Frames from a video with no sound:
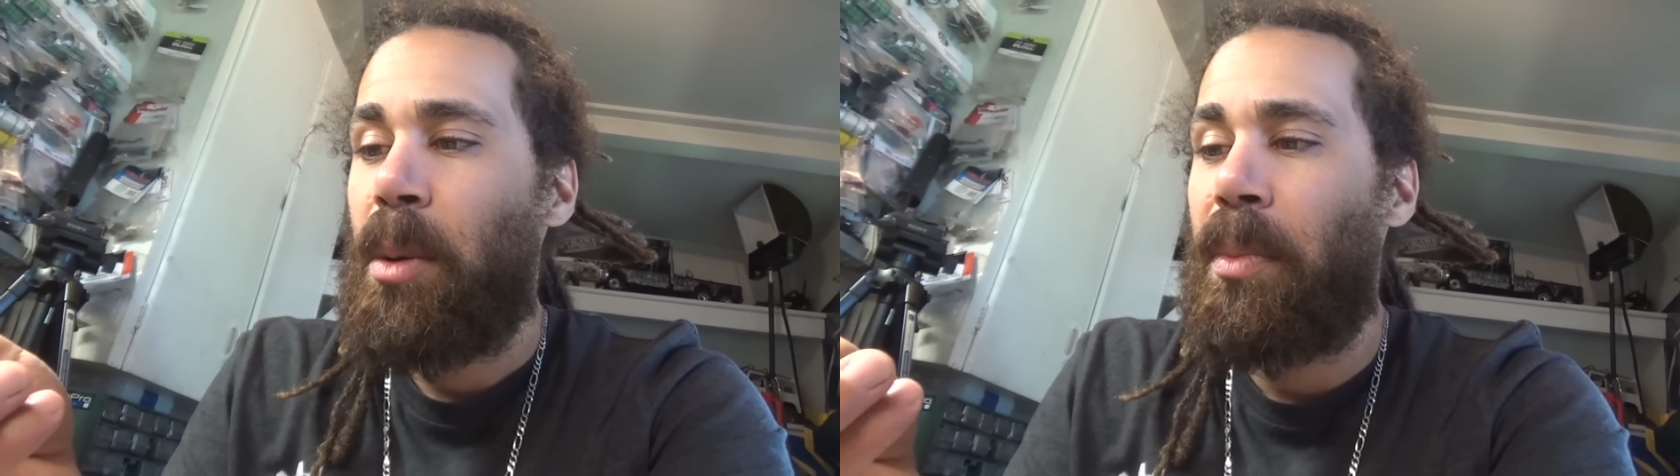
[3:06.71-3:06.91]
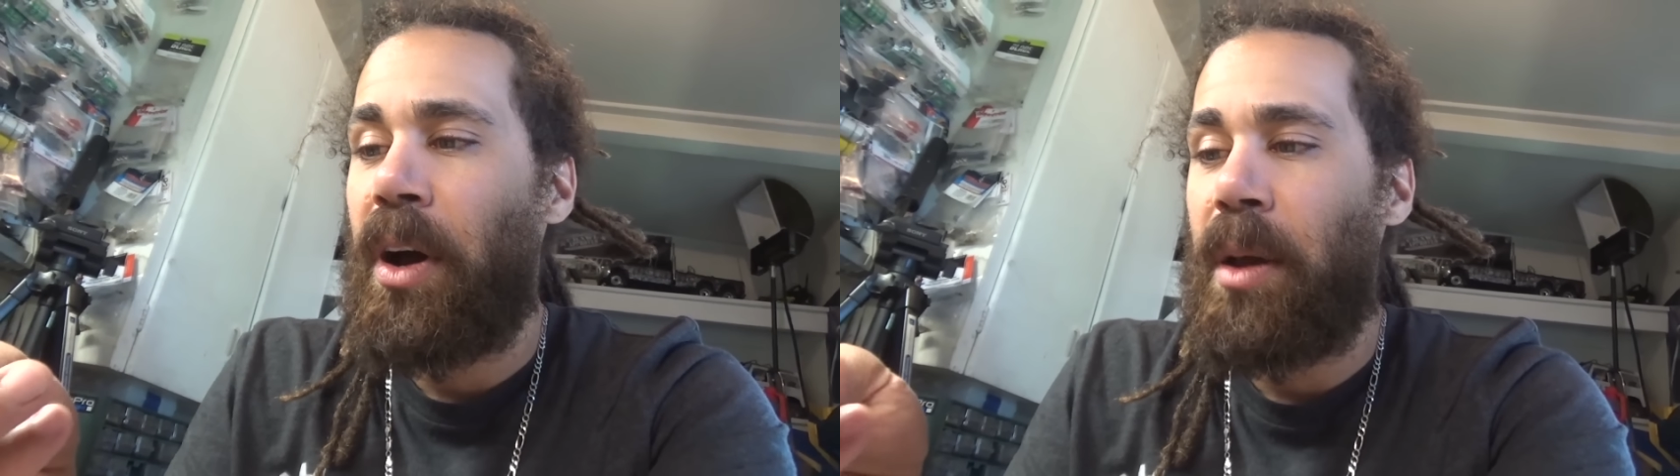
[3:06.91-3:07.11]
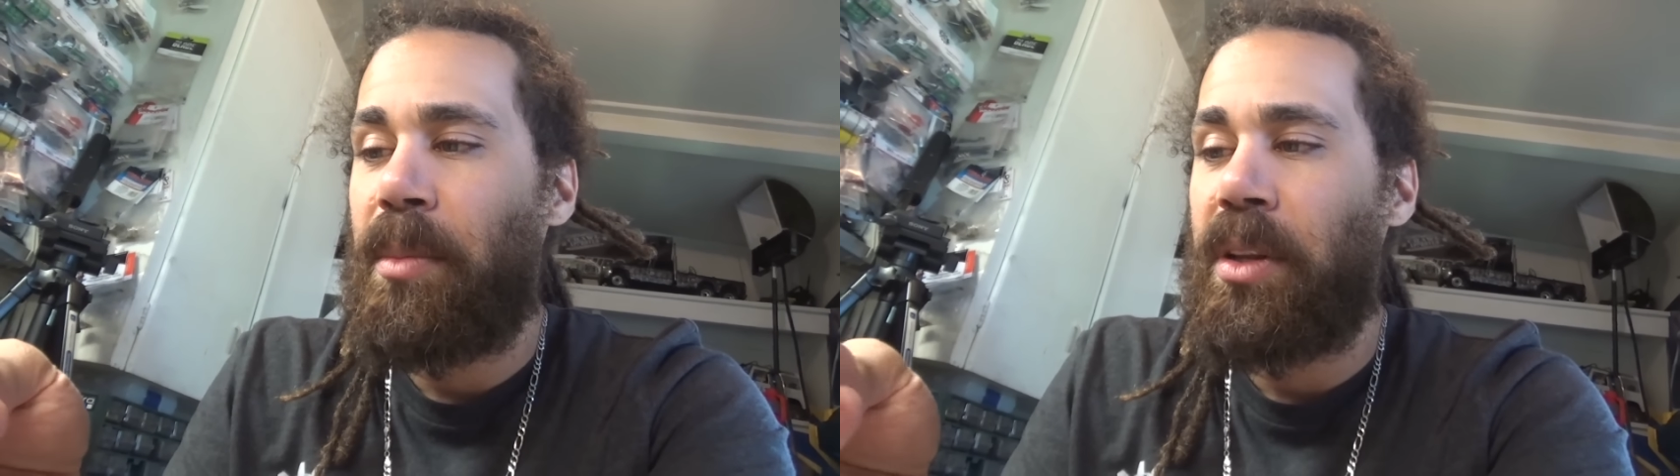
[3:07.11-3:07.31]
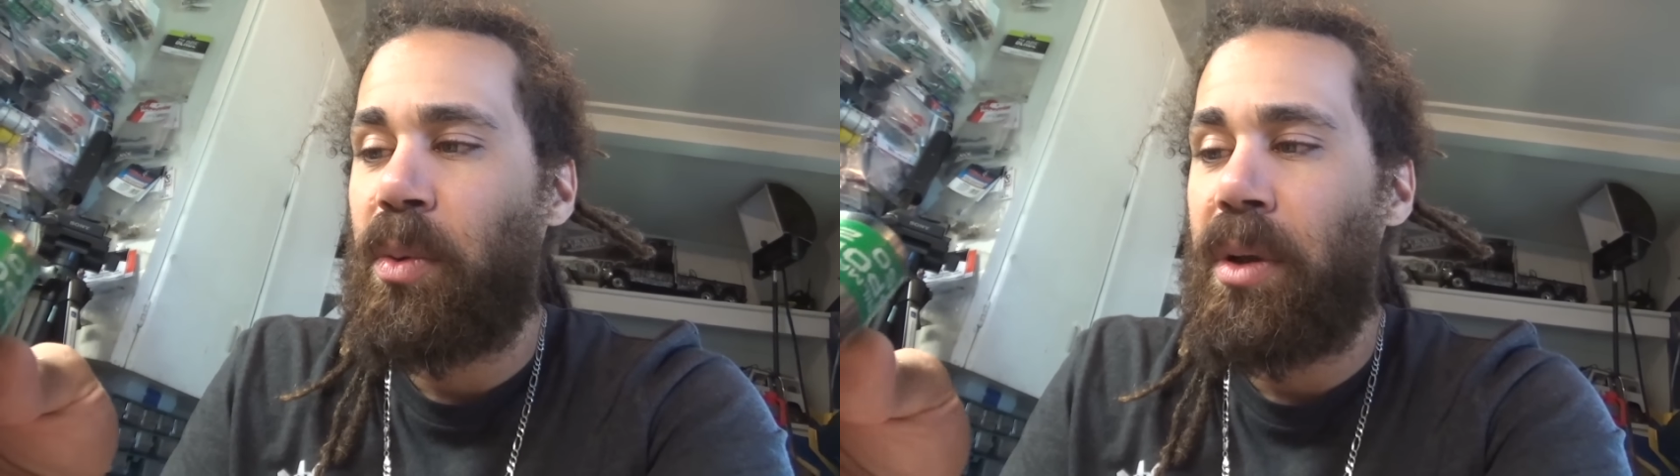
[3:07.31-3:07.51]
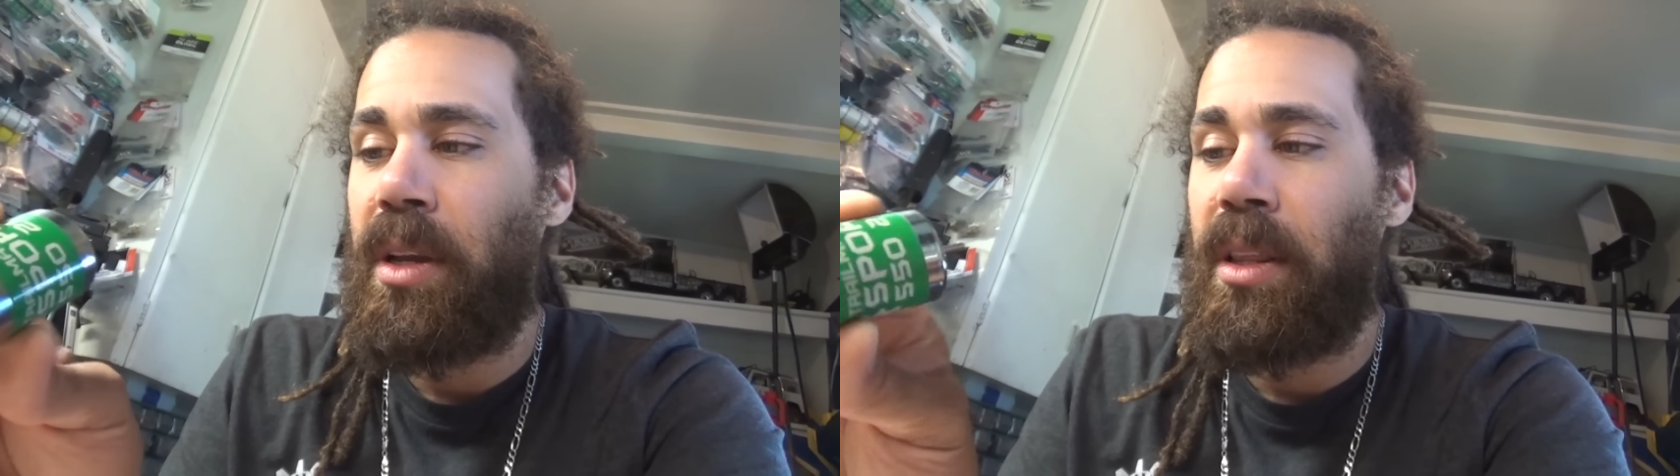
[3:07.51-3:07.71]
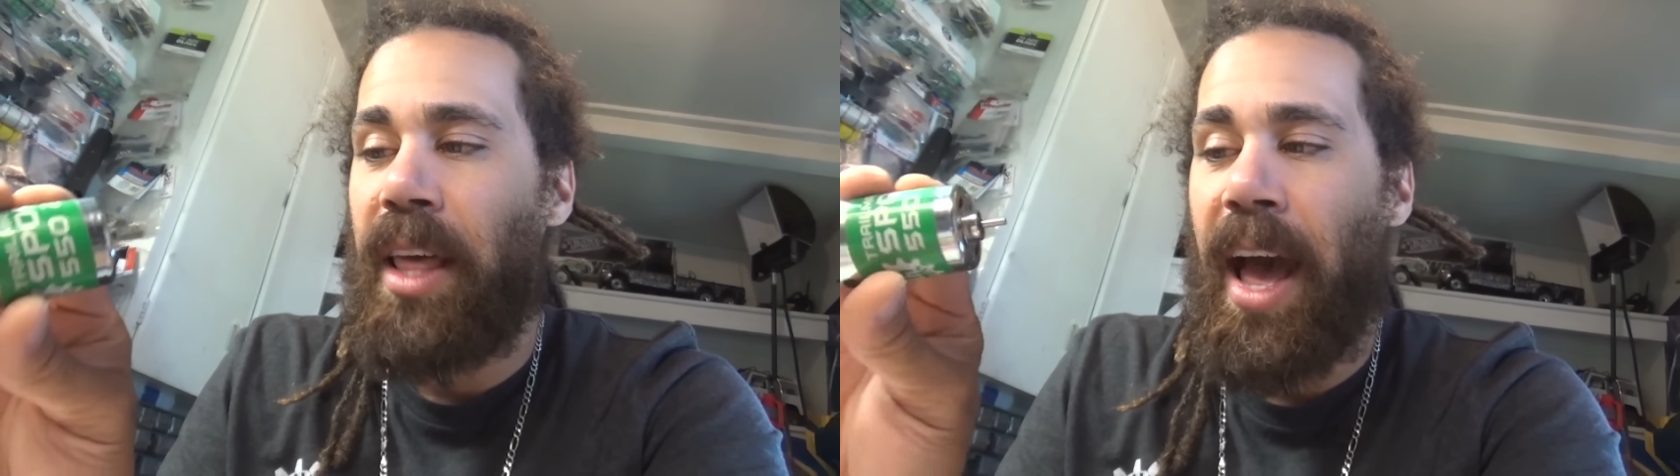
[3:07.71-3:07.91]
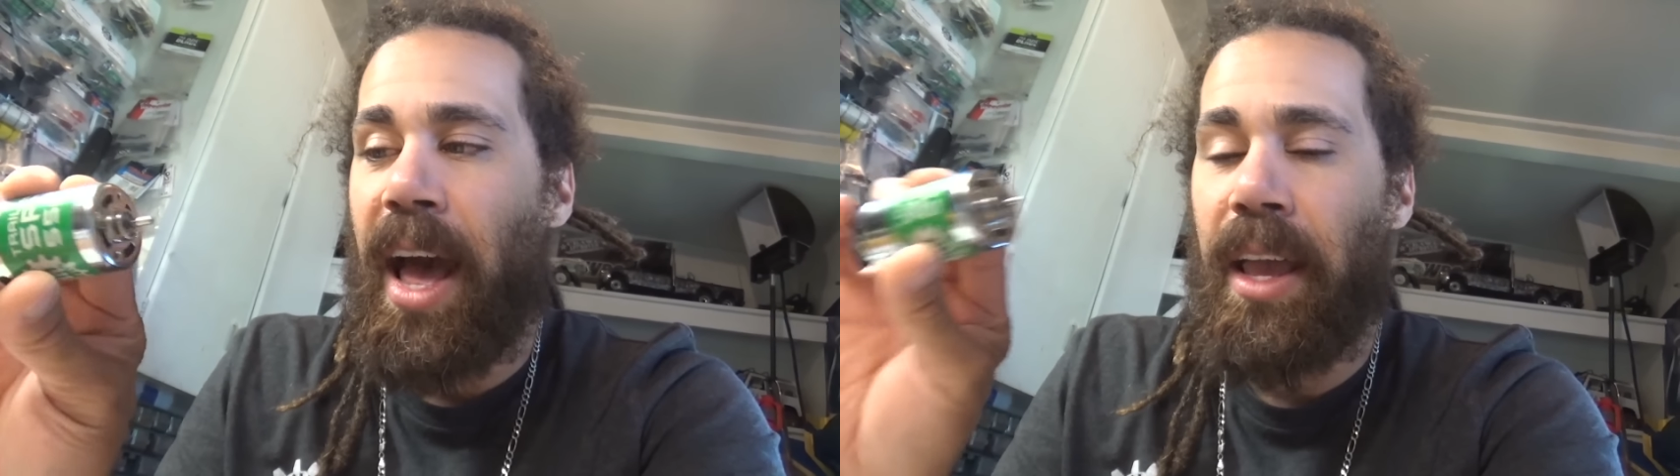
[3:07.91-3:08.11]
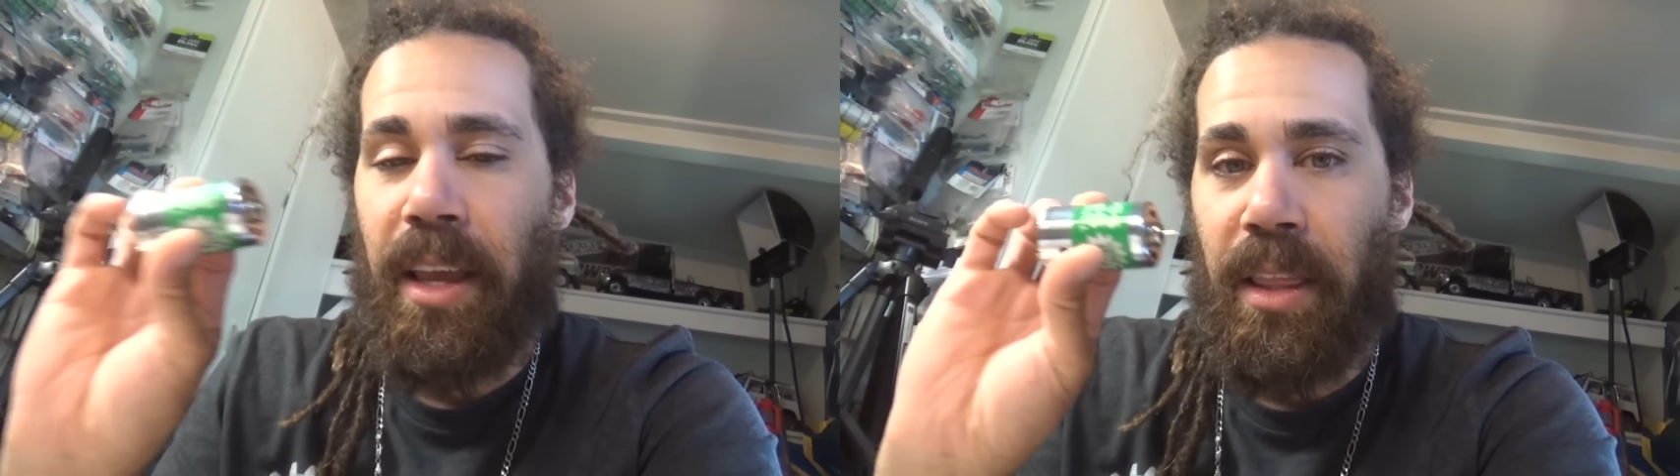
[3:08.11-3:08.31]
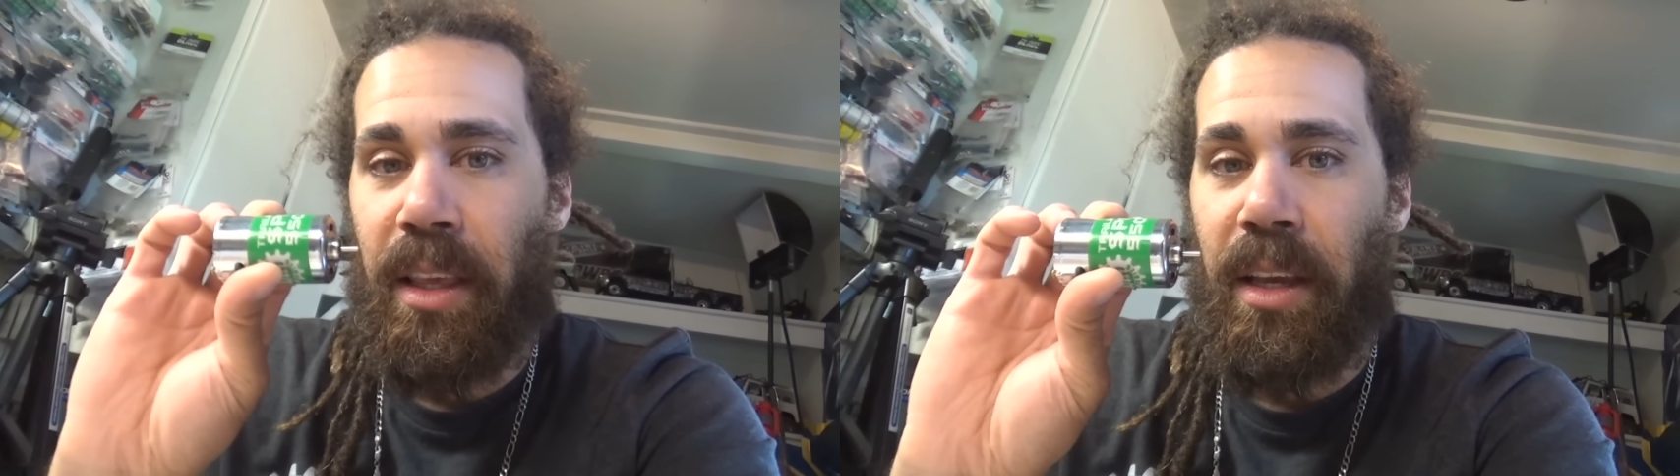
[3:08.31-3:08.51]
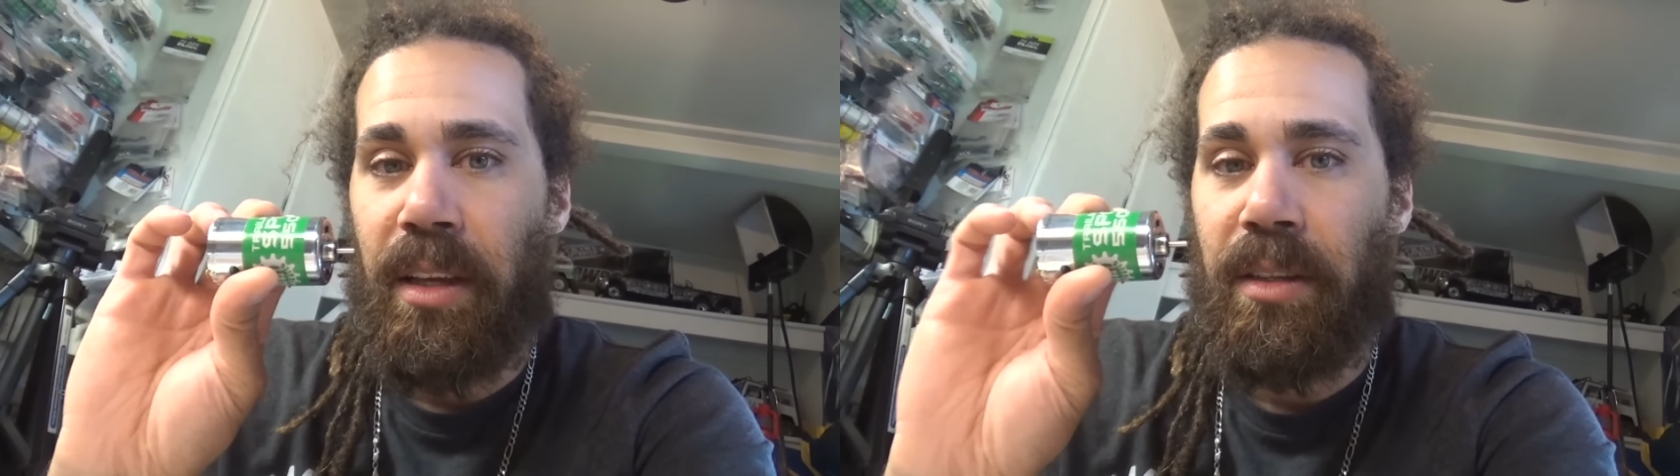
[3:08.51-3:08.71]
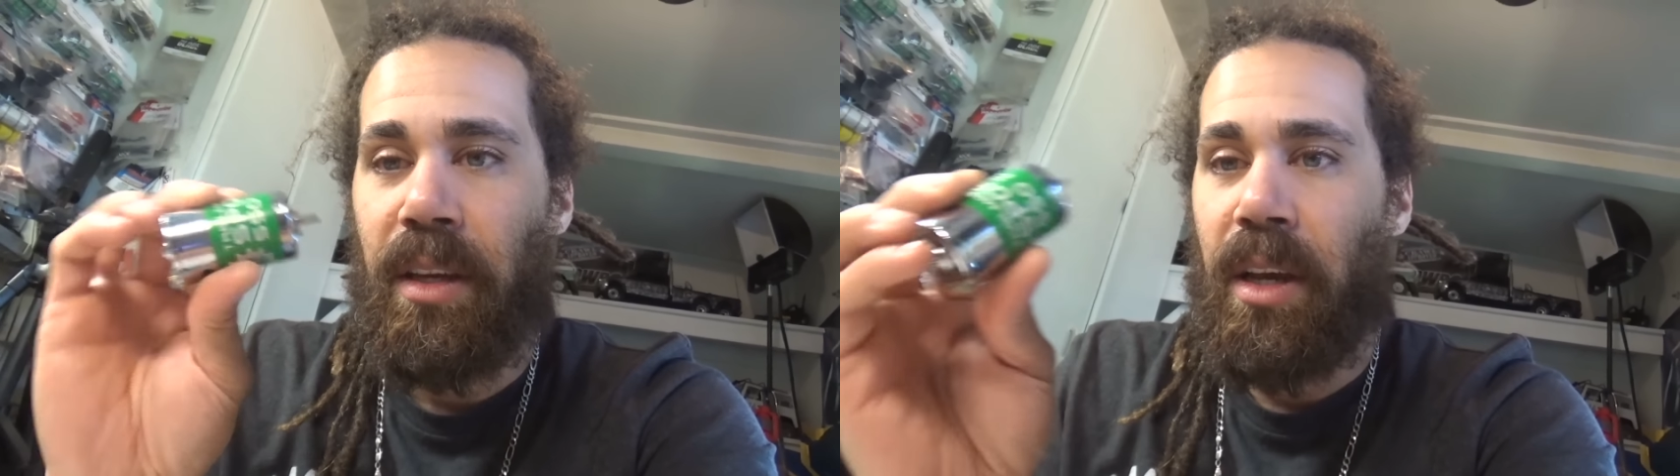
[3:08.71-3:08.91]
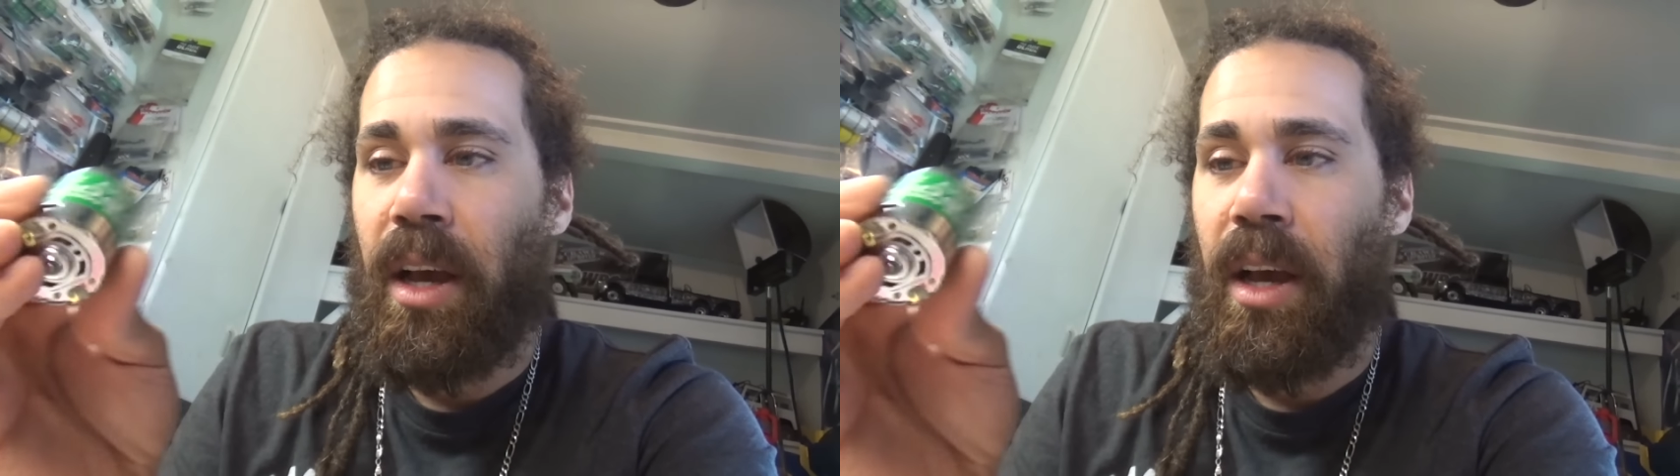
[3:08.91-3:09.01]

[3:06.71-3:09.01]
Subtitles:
But between that and these,